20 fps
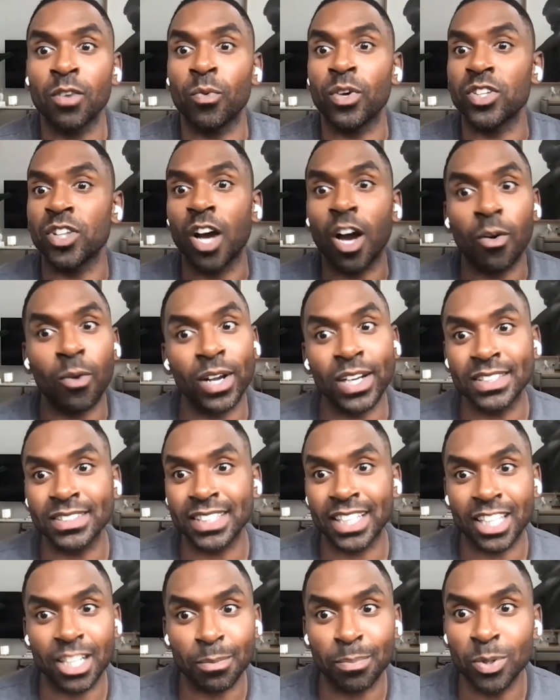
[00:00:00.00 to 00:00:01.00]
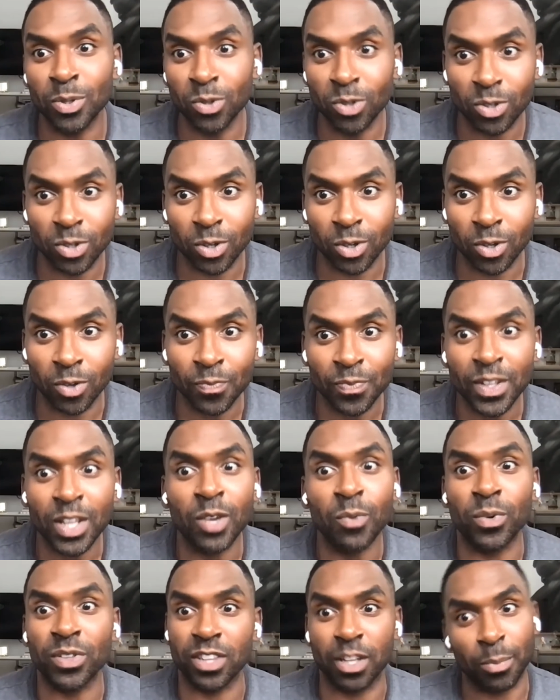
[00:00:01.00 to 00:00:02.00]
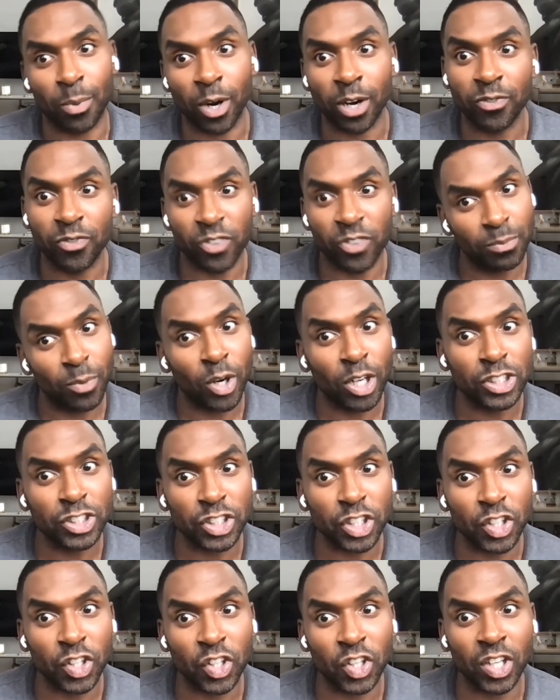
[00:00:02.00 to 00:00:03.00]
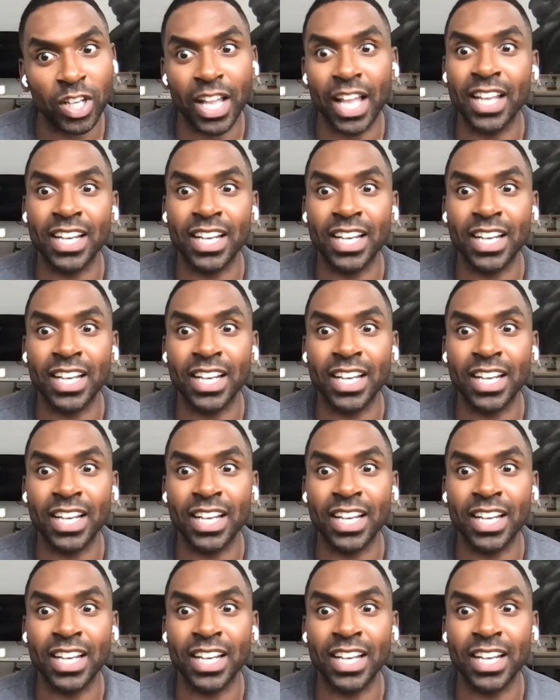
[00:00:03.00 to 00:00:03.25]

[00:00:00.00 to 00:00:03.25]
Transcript: when y'all wanted to get a poodle with your boyfriend Marshall